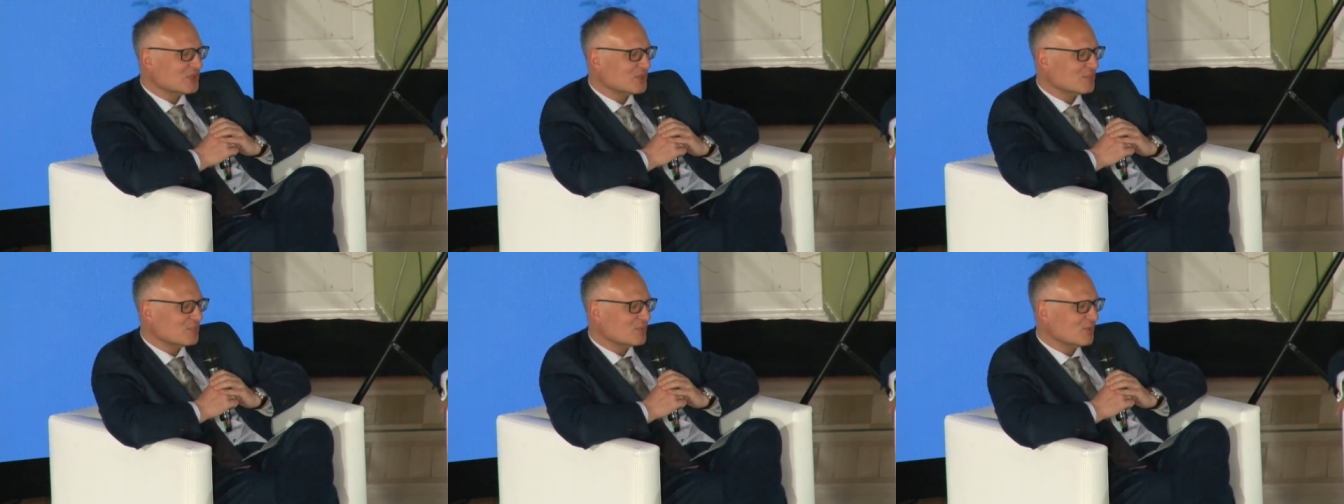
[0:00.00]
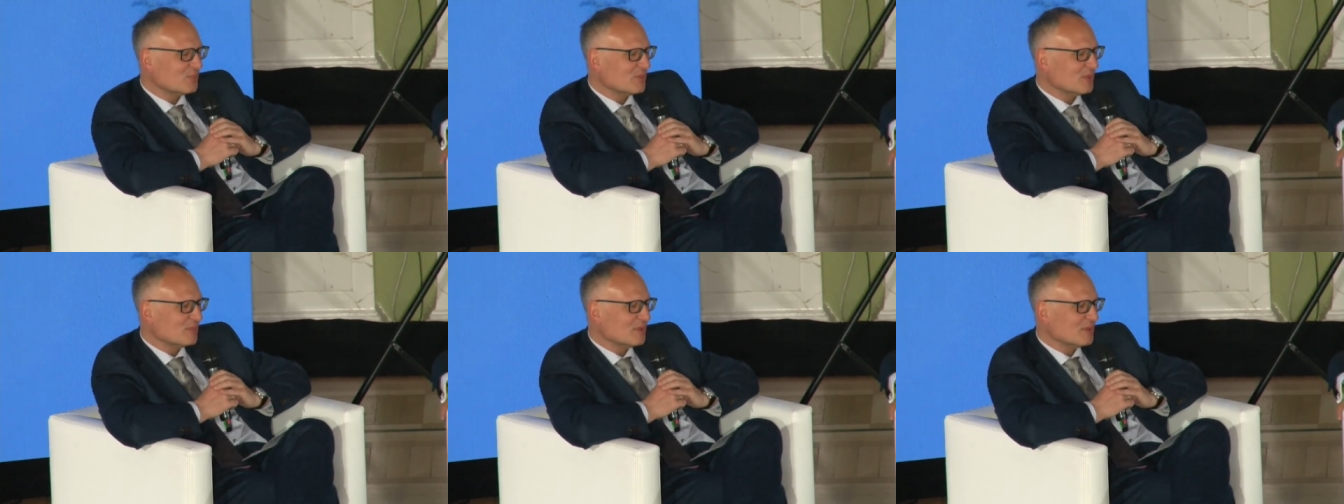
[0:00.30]
I mean,
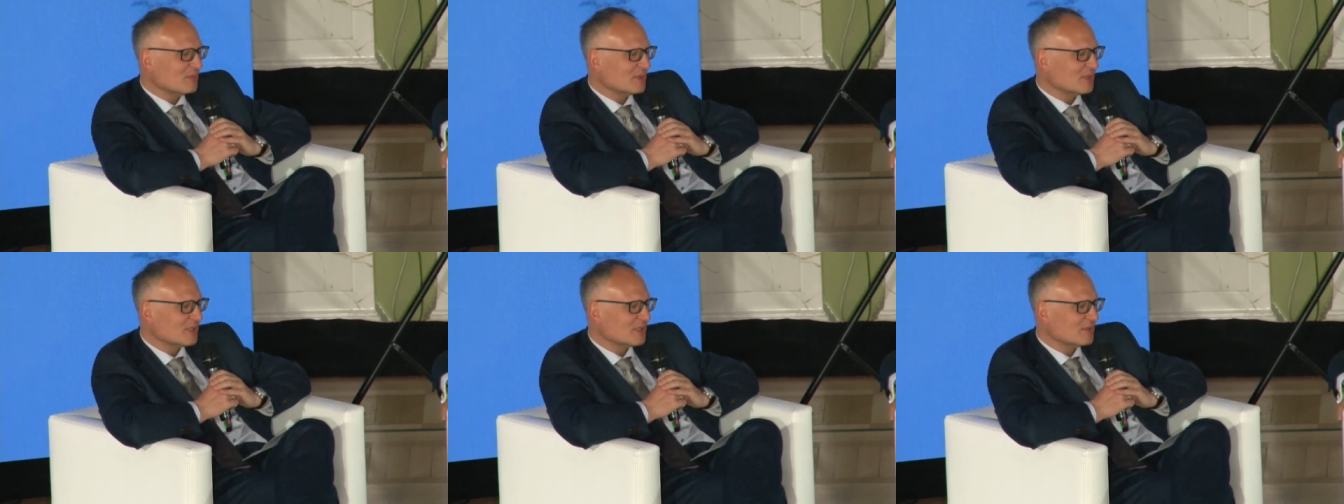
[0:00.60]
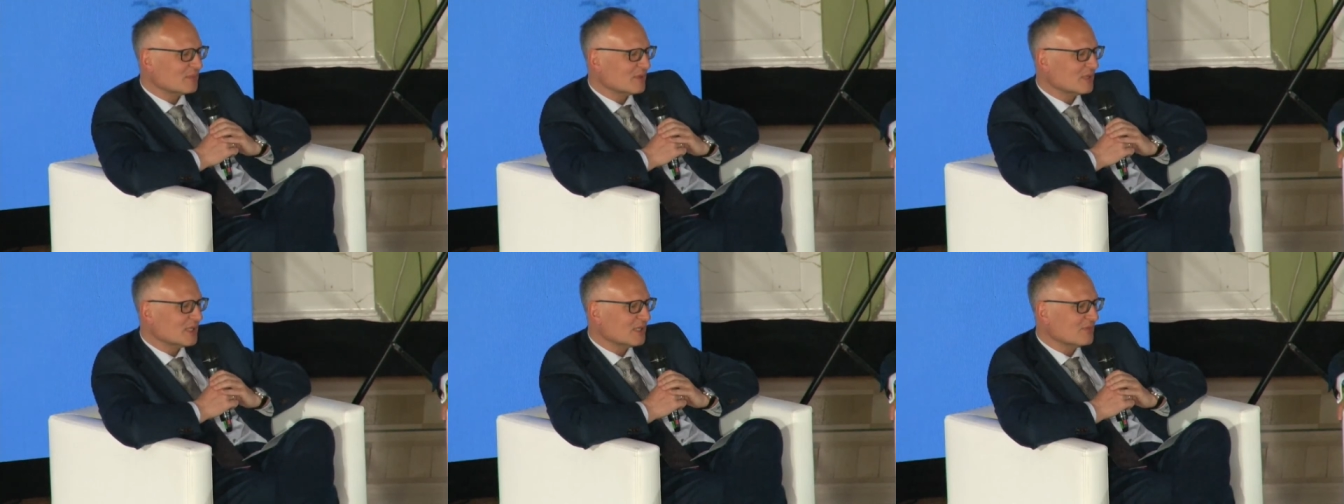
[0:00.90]
this is
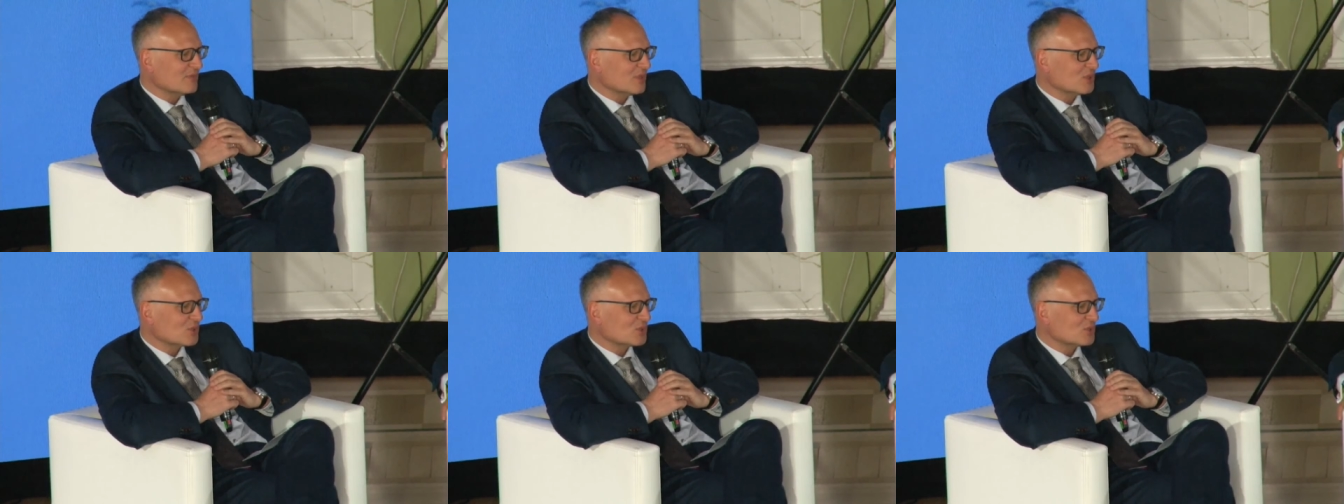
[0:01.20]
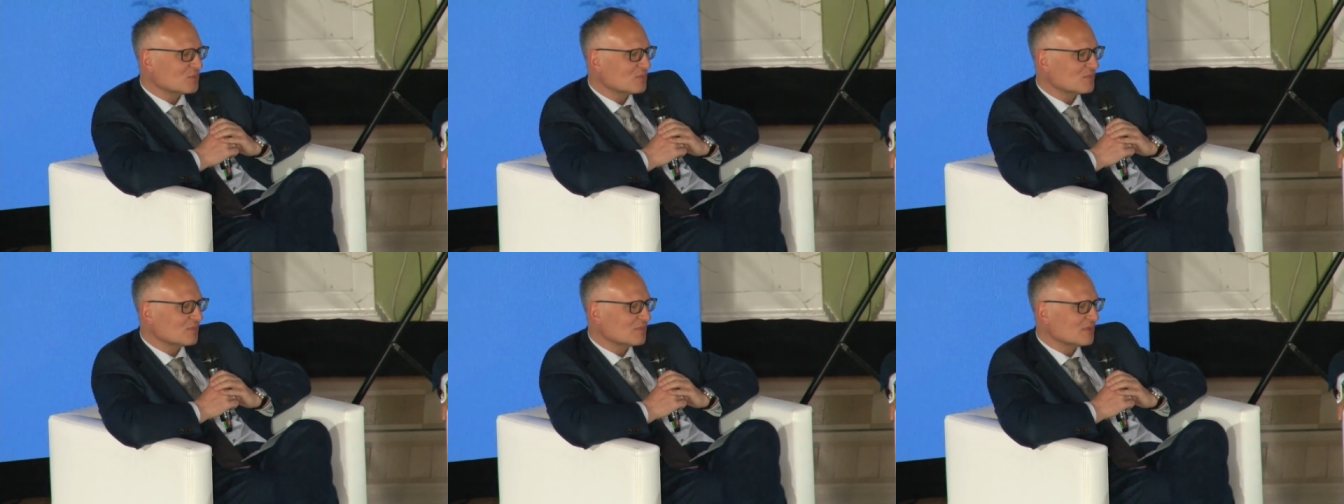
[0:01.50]
contradictory.
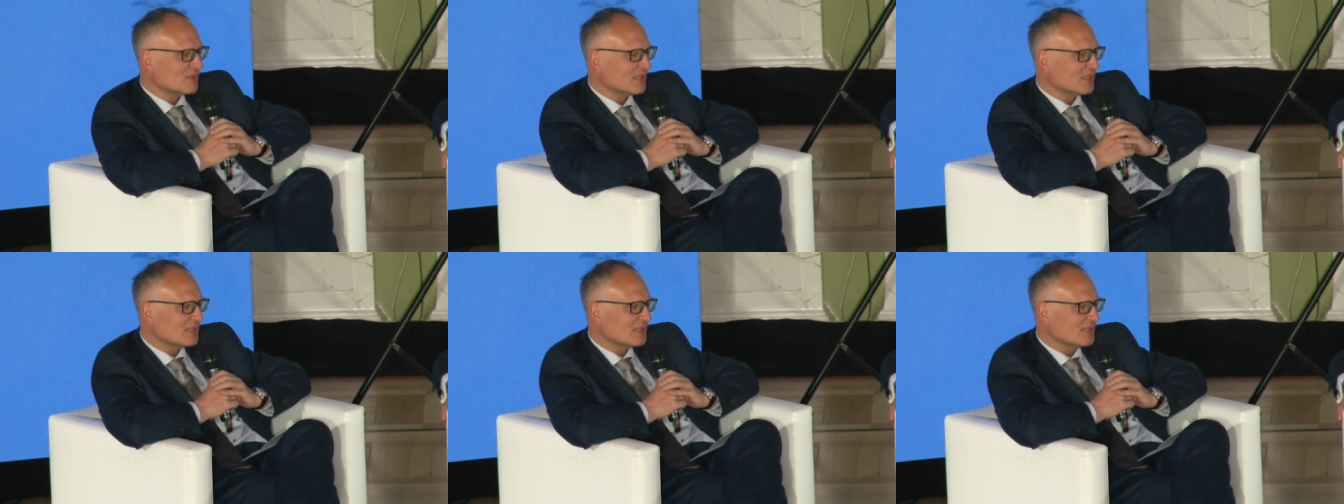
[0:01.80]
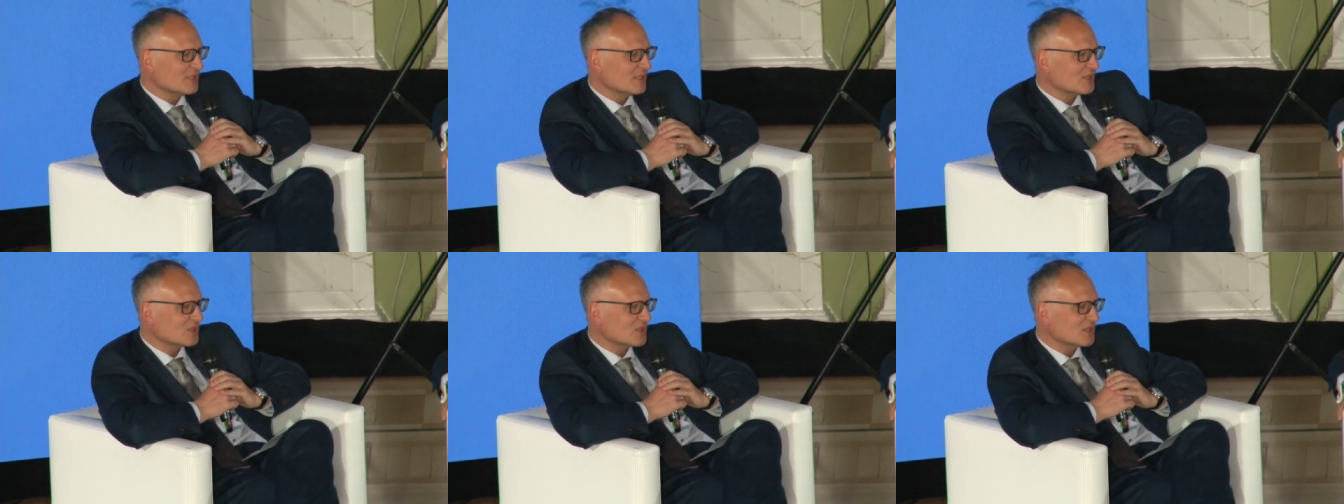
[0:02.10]
It makes no
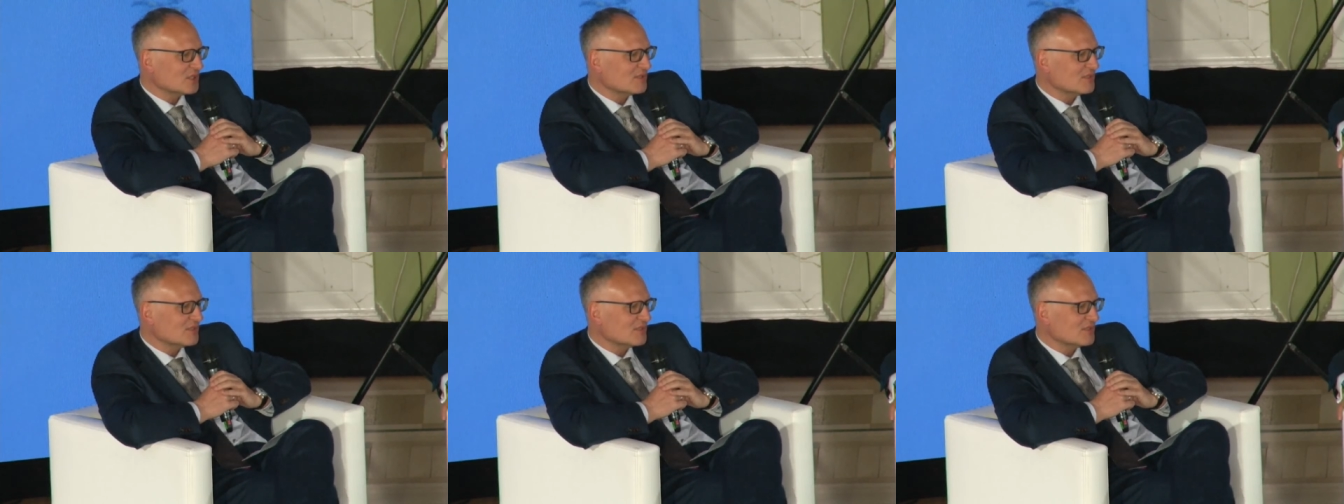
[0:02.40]
sense.